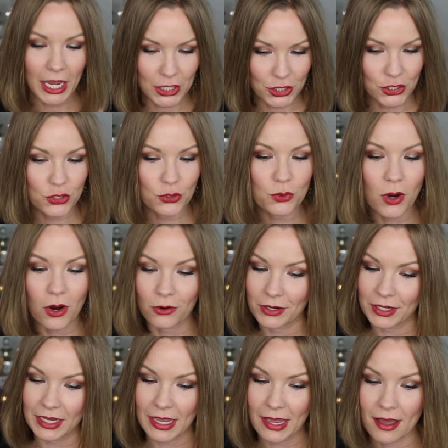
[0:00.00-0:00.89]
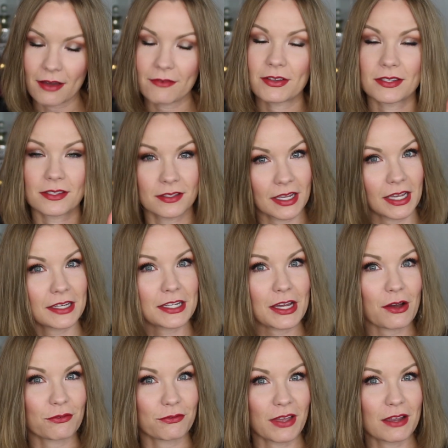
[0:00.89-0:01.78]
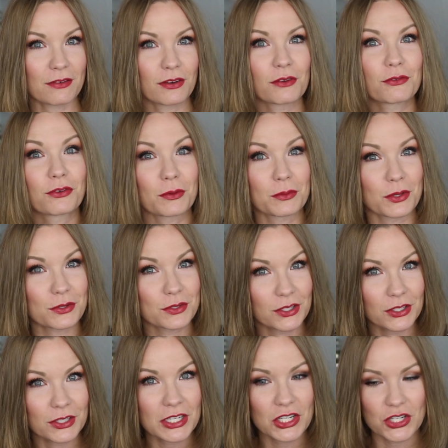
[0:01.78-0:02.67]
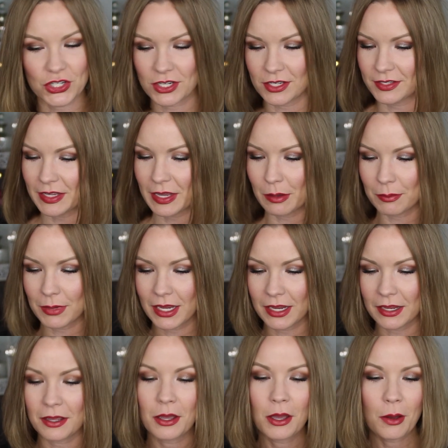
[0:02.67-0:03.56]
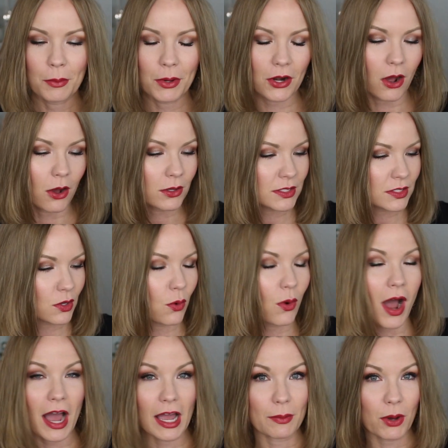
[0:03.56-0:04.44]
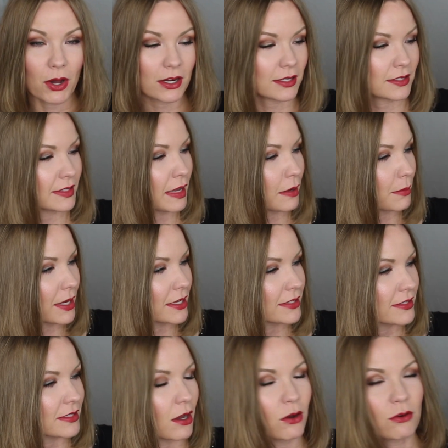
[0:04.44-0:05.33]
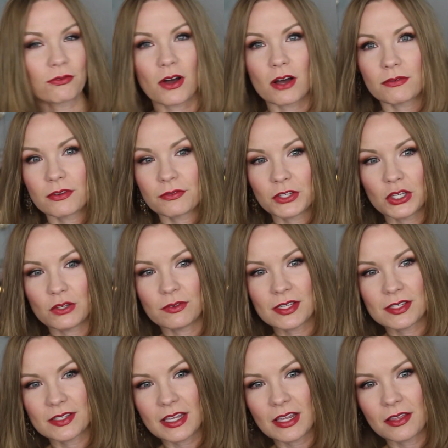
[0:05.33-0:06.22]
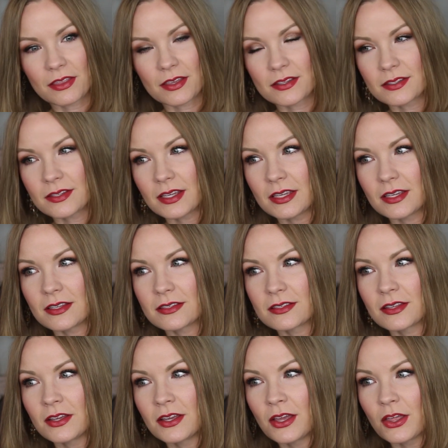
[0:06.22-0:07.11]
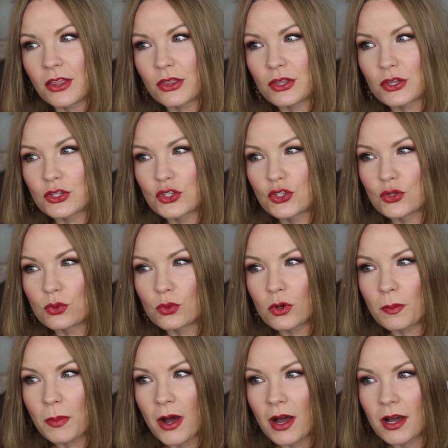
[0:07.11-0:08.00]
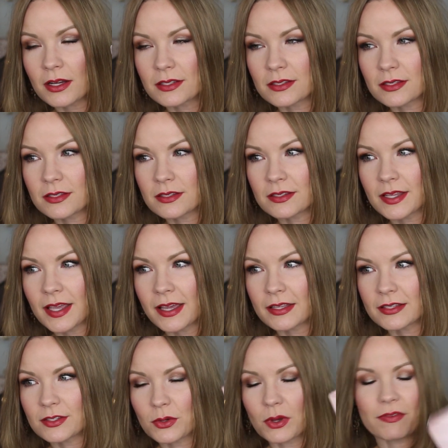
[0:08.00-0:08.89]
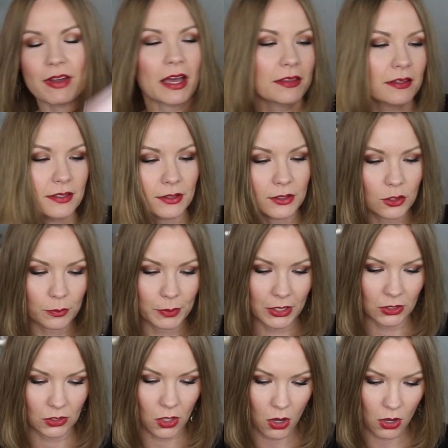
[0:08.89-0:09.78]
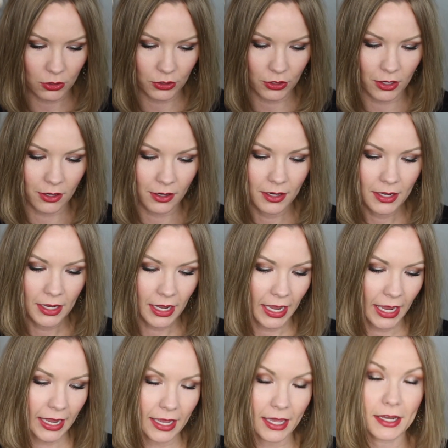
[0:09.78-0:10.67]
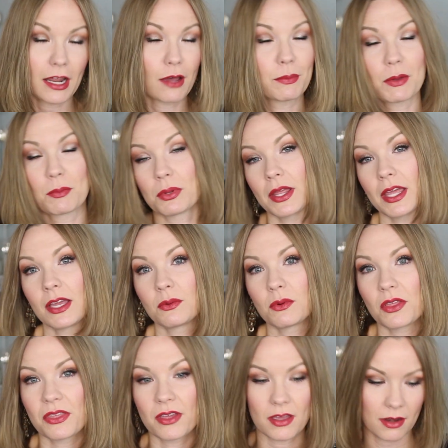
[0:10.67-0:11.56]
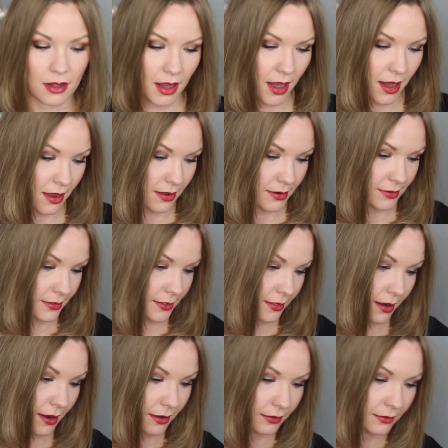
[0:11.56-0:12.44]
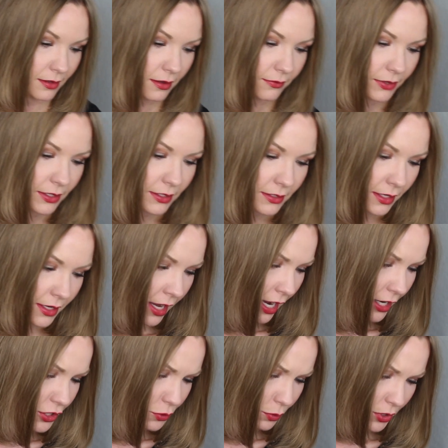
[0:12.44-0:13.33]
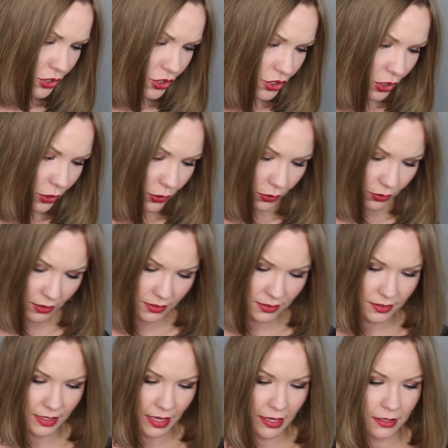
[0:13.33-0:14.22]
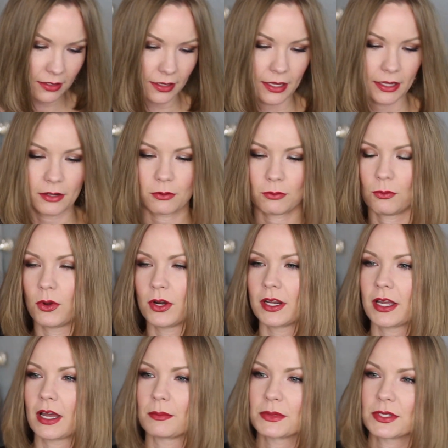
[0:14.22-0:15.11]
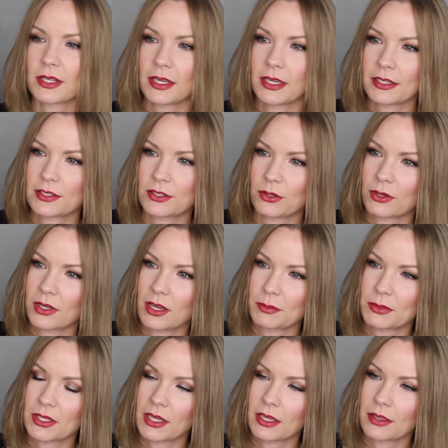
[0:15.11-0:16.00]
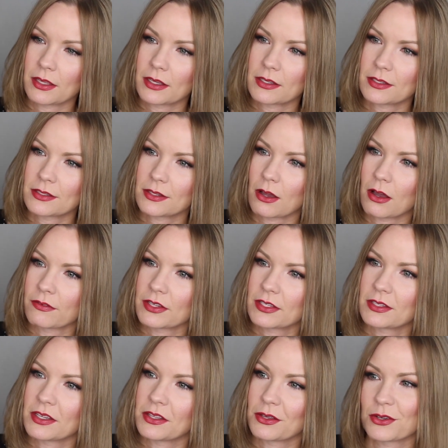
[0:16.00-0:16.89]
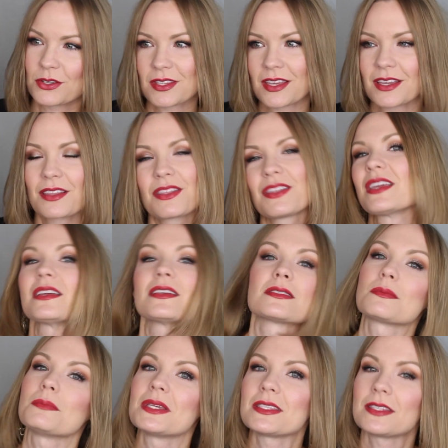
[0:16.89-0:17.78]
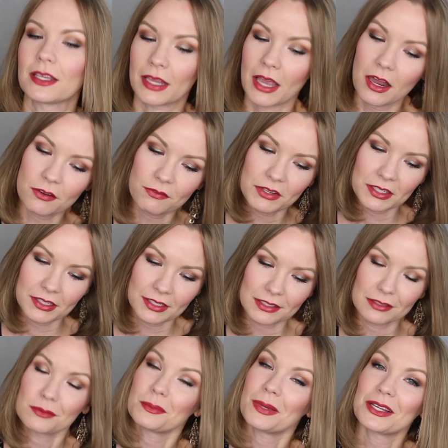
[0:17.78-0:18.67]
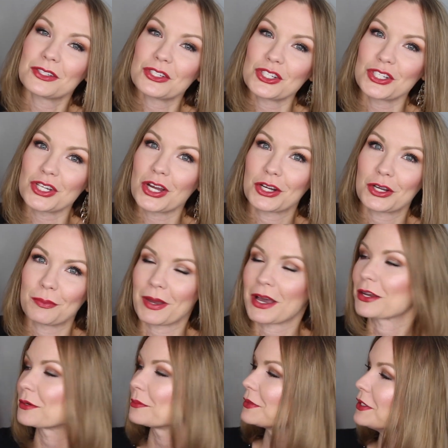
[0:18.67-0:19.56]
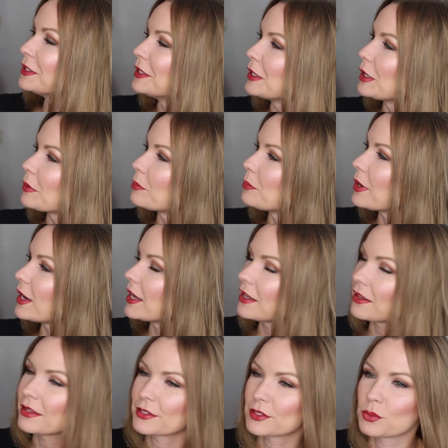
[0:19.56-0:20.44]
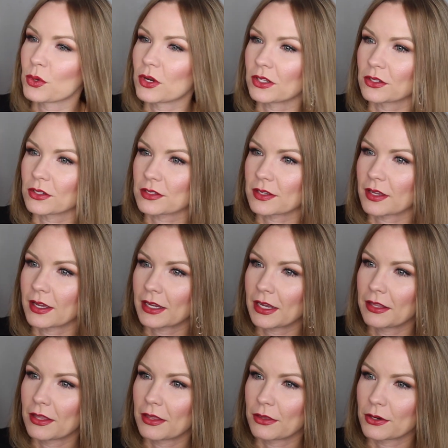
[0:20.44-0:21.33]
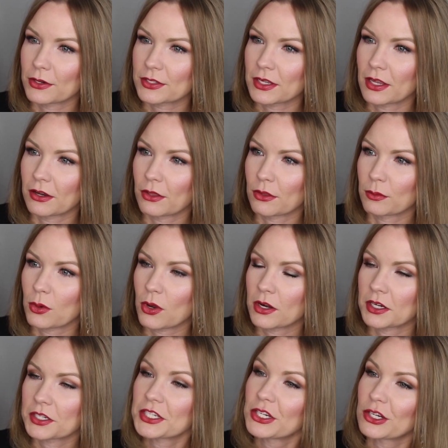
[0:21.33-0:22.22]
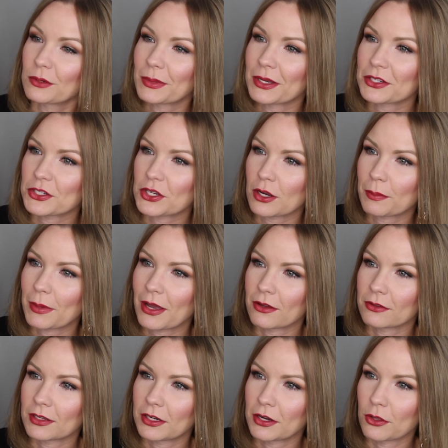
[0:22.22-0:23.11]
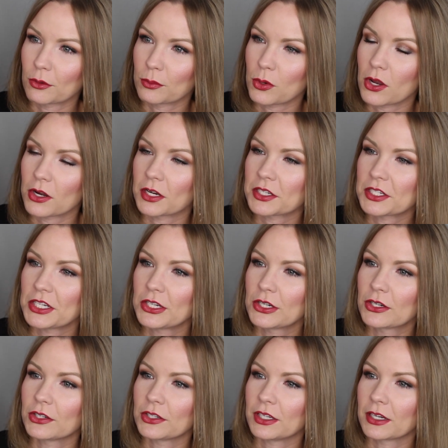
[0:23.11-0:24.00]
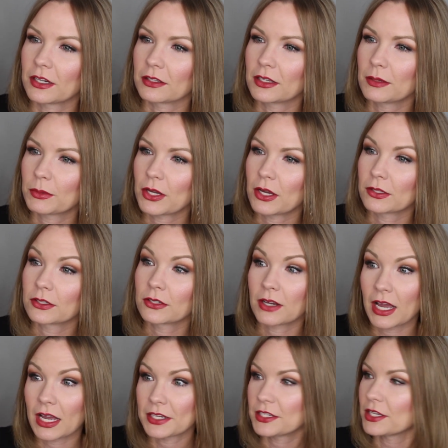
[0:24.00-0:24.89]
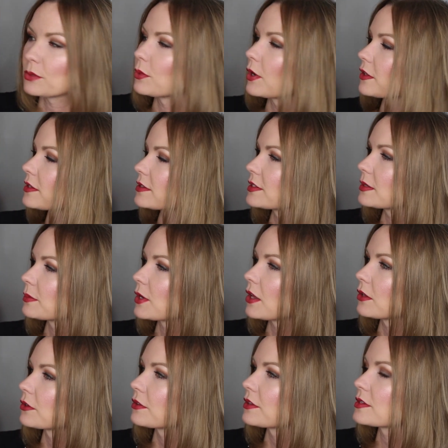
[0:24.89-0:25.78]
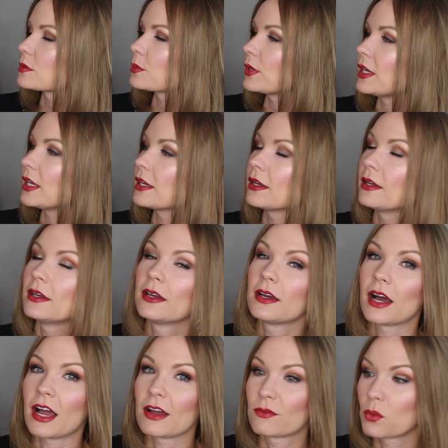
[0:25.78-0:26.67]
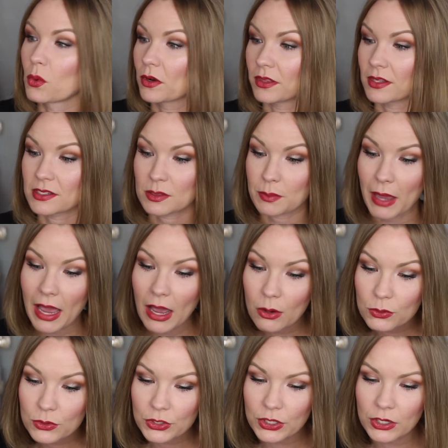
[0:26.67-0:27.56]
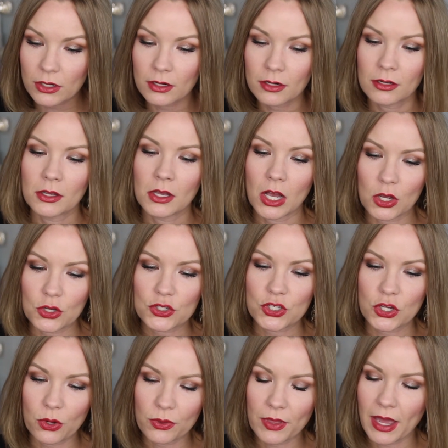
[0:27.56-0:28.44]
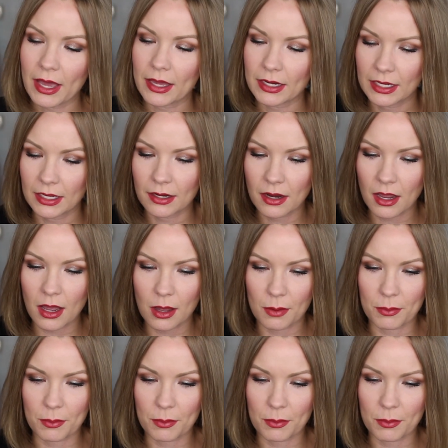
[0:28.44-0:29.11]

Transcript: I do already have a standout favorite from those goodies she sent me, but also I bought a set myself off of QVC. This is the jewel box set. So I've had this a little bit longer, and I've been playing with it, and I love it. I just want to show you the set, like what it comes like. So it comes like this. Obviously there's like things missing out of it because I'm about to talk about them, but this is what it looks like. And then there's another product here I'm about to talk about, another product here. You get a lip color. I did wear this lip color this week. I've worn this powder. I'll show that in